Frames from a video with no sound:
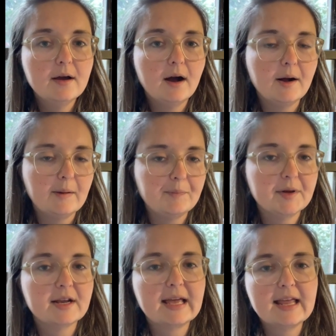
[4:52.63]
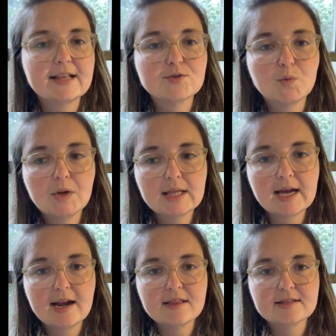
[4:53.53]
But again, it's really
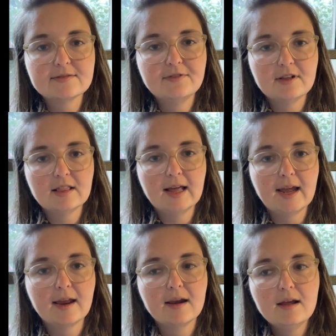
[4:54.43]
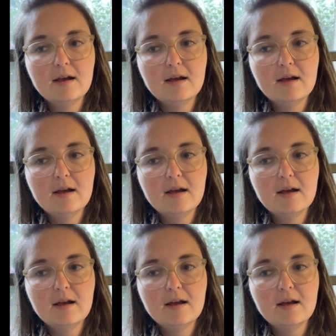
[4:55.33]
kind of this fun, light